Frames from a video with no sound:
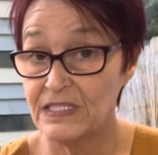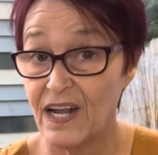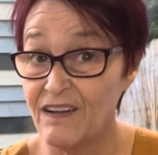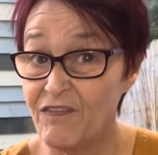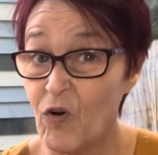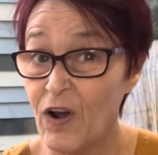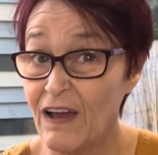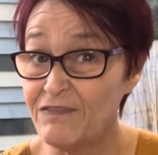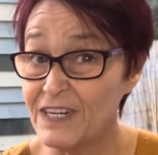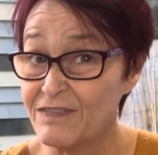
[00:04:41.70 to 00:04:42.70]
Only four
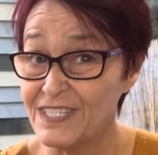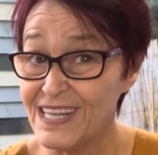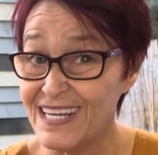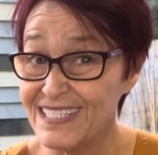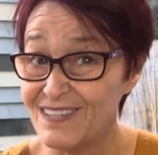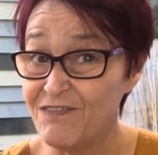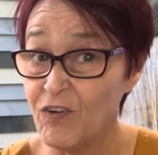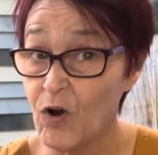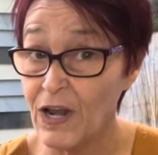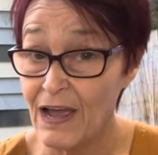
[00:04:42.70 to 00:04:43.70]
left after this.
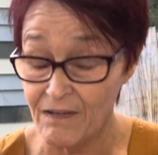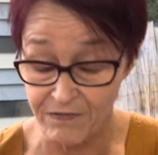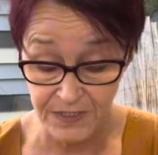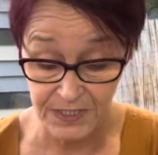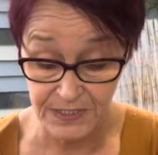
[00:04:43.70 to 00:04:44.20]
Four left.